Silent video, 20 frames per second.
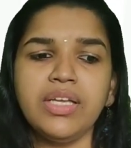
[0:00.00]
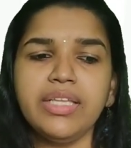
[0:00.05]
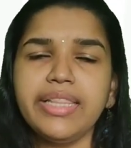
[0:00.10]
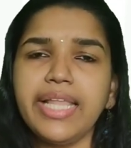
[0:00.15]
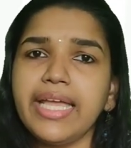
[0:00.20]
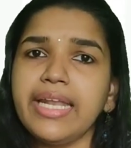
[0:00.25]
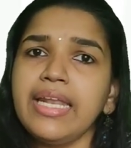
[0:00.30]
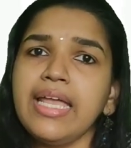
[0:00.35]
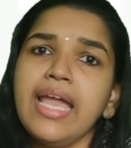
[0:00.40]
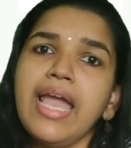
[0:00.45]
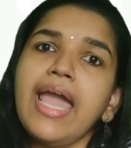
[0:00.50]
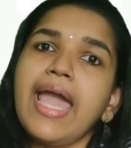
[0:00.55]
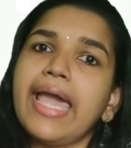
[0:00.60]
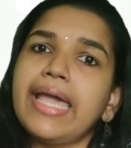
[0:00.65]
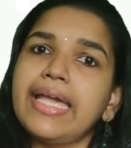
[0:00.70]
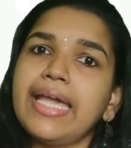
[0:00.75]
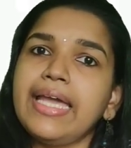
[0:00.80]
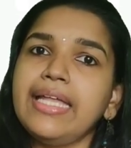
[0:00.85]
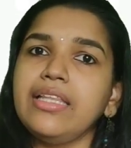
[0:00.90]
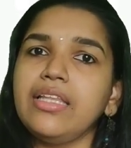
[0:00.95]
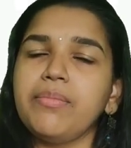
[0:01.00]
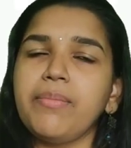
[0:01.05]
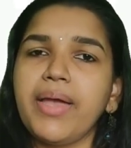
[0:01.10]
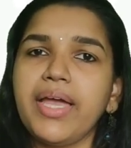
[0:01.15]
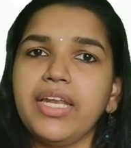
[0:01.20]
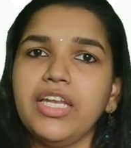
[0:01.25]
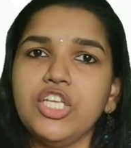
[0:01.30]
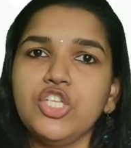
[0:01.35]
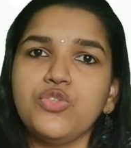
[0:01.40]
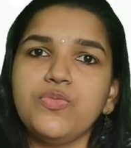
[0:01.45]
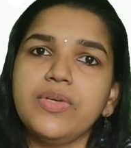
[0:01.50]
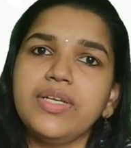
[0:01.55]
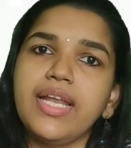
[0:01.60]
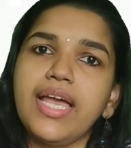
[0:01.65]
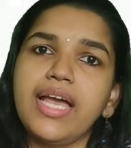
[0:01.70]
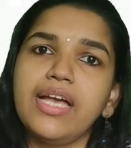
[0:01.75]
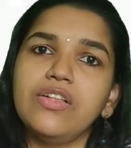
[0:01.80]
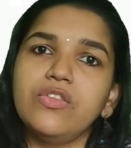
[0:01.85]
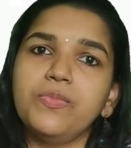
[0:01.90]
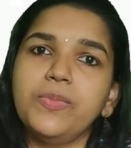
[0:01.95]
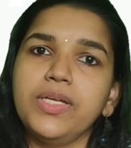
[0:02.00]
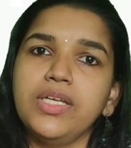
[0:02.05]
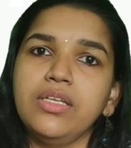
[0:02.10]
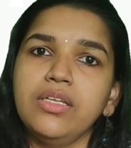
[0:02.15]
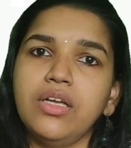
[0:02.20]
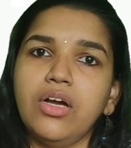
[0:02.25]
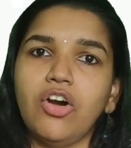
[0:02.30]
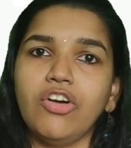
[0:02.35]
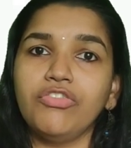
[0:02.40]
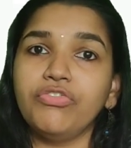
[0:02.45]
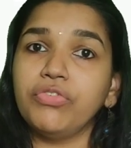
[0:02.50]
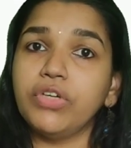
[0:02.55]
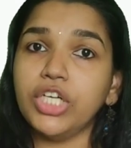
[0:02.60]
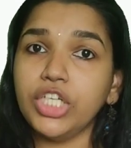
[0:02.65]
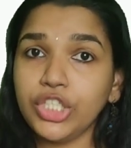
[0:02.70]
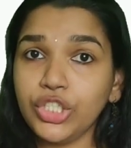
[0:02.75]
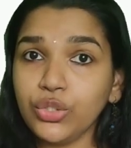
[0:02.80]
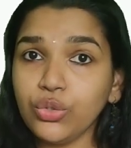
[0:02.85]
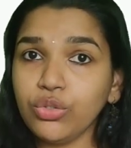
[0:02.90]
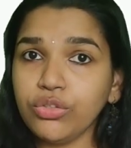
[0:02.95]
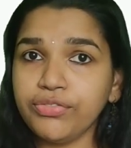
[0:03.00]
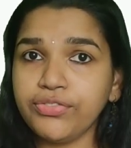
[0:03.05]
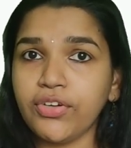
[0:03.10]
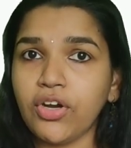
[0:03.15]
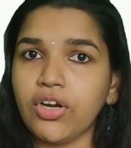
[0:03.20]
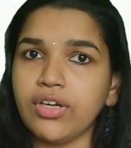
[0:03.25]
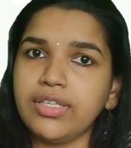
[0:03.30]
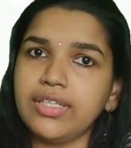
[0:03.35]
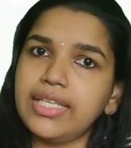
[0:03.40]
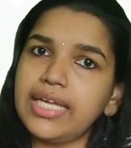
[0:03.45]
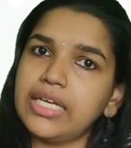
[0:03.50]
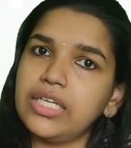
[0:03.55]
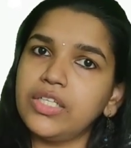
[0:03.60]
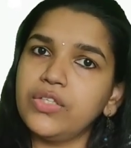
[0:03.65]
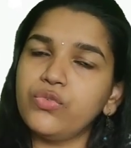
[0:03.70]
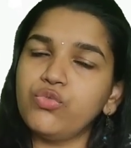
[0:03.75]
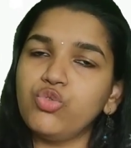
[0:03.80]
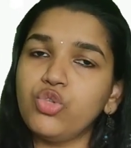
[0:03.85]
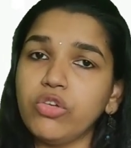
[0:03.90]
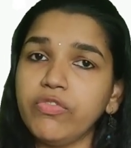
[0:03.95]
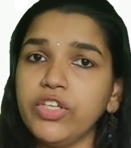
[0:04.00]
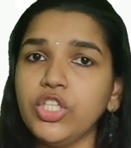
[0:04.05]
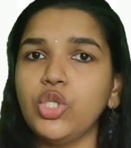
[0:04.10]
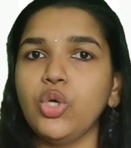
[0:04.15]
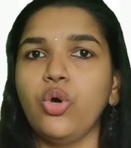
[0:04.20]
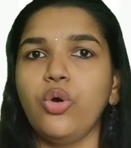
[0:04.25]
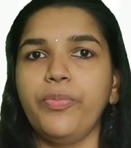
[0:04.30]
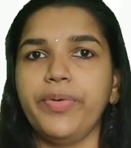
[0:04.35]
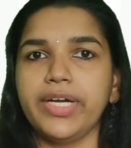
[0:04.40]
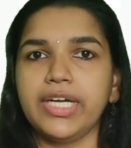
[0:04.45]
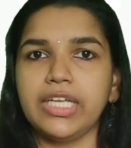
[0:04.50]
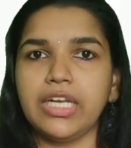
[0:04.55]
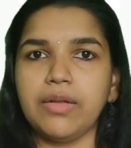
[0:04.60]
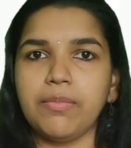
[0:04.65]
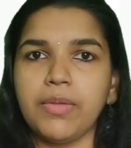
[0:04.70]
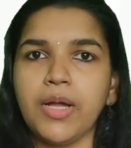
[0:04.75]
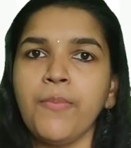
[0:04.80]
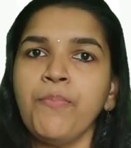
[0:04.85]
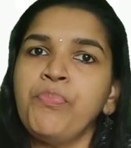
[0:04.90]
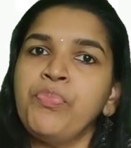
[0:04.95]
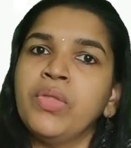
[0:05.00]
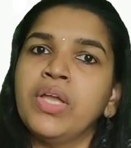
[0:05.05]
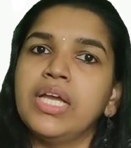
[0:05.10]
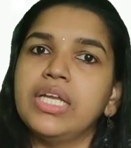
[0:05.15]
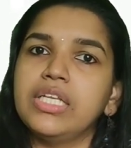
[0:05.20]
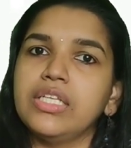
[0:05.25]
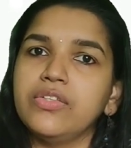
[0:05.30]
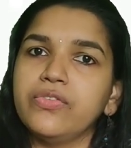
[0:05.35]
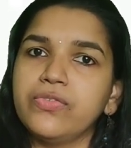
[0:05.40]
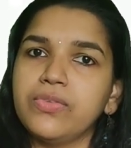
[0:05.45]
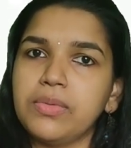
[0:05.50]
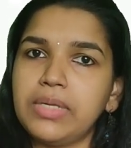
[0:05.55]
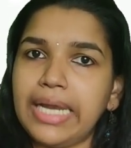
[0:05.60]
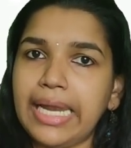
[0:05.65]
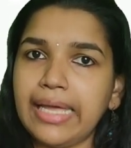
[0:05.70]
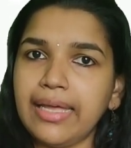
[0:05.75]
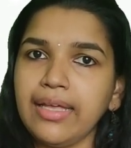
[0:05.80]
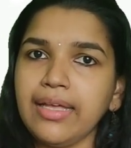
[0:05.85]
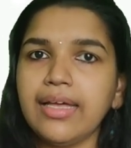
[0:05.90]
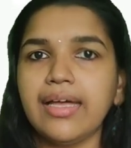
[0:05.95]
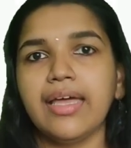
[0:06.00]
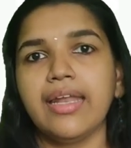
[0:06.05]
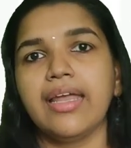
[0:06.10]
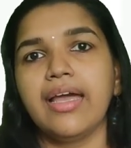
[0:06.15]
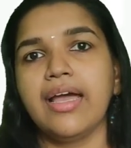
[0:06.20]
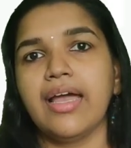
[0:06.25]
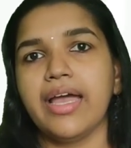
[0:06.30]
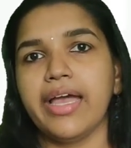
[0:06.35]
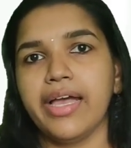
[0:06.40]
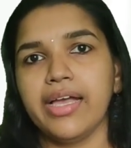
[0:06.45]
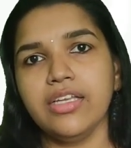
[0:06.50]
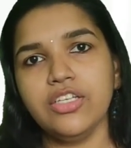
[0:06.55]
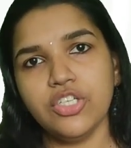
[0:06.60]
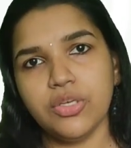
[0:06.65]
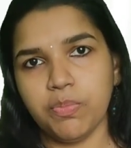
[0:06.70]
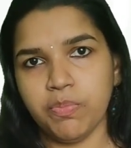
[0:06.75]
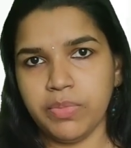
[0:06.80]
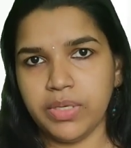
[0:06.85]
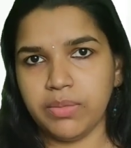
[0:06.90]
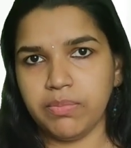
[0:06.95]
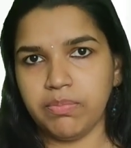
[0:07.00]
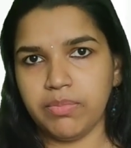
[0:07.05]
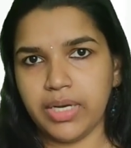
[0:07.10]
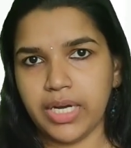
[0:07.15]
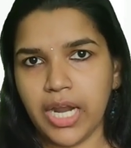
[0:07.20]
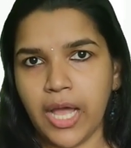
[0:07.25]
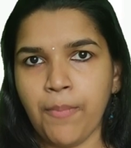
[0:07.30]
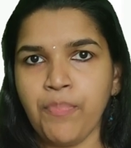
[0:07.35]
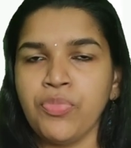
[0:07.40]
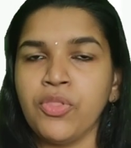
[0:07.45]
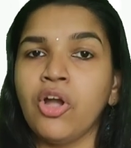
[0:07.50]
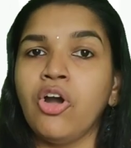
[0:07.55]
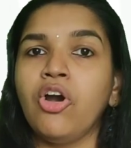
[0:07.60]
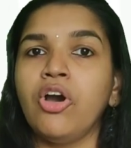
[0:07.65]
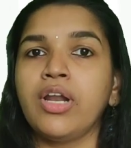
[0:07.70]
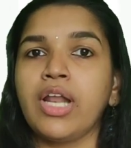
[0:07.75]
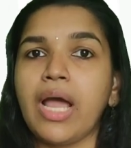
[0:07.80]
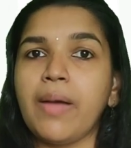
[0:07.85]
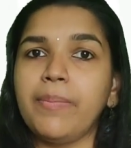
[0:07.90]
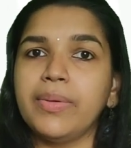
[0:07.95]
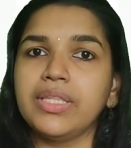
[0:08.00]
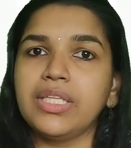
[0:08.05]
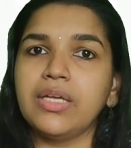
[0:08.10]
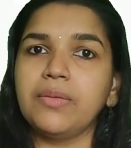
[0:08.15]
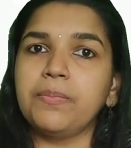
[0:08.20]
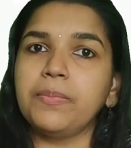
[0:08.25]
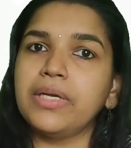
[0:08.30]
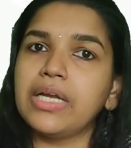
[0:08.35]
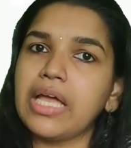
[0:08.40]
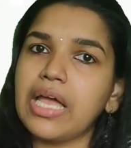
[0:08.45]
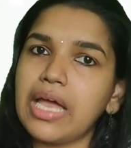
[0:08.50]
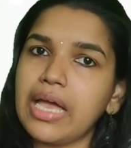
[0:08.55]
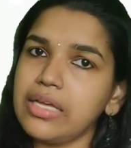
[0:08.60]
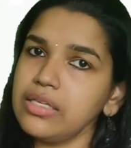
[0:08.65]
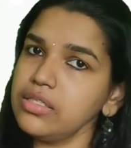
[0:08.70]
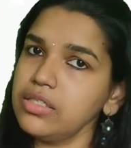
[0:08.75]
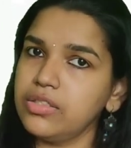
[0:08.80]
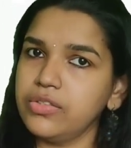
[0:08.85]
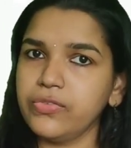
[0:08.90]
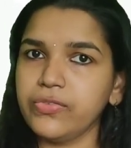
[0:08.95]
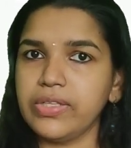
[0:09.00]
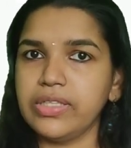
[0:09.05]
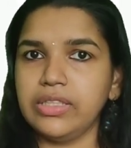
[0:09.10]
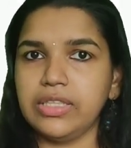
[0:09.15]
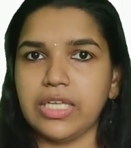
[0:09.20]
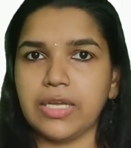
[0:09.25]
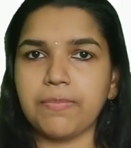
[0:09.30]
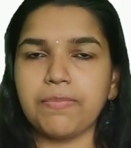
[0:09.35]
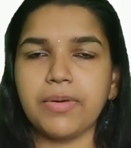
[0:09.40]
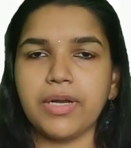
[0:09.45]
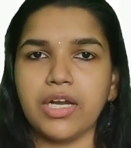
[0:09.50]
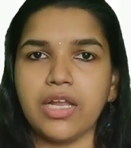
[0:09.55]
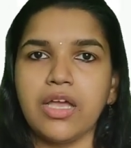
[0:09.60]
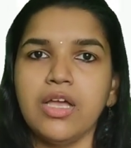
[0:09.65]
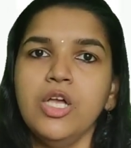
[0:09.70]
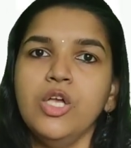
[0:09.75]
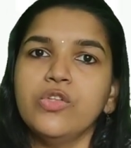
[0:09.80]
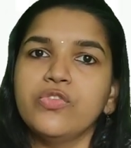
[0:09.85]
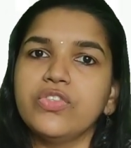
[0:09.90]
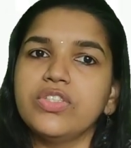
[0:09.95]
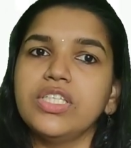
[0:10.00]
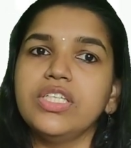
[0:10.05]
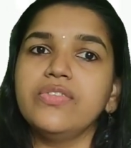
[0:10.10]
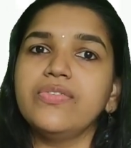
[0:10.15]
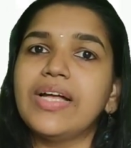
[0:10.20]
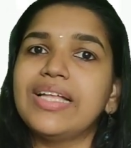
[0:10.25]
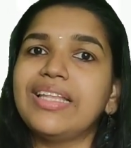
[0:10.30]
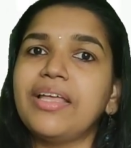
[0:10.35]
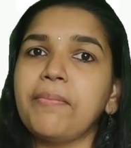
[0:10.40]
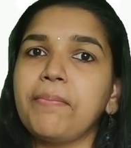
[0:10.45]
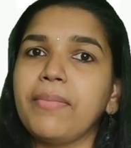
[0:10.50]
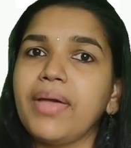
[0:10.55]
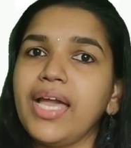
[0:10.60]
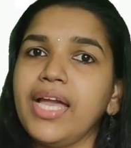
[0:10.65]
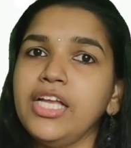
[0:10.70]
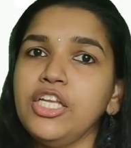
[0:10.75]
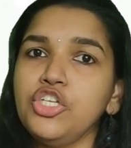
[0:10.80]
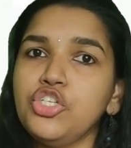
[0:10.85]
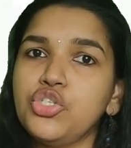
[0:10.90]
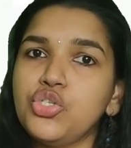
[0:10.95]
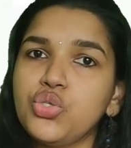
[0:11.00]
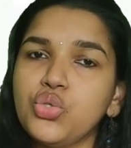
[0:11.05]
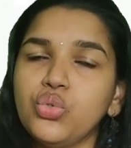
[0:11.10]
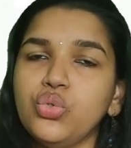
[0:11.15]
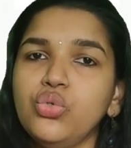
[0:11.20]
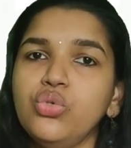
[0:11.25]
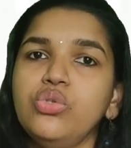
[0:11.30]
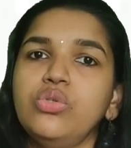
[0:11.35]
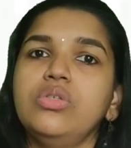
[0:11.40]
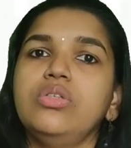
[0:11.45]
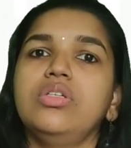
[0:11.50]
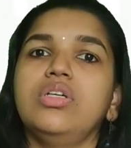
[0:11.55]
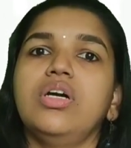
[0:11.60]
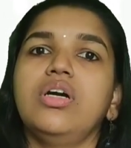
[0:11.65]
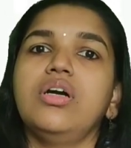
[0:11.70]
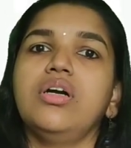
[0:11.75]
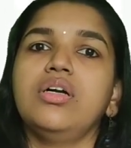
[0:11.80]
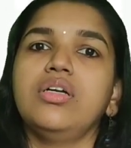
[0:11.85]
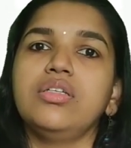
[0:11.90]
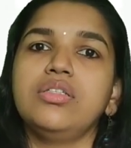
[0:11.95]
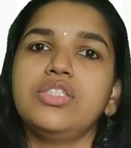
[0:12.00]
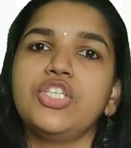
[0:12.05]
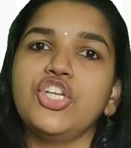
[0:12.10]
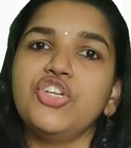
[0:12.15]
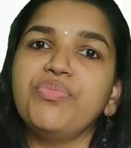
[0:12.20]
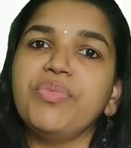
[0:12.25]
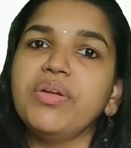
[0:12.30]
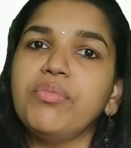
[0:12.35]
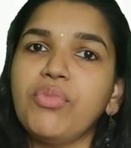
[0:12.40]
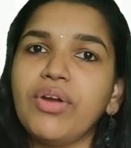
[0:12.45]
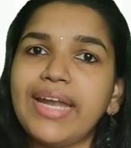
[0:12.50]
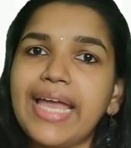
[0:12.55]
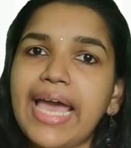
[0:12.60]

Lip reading: Then again the management has been of a twofold, that is Dvithopakrama, it is Lankhana and Brahmana, or Apatarpana and Santarpana. So these are the main two treatment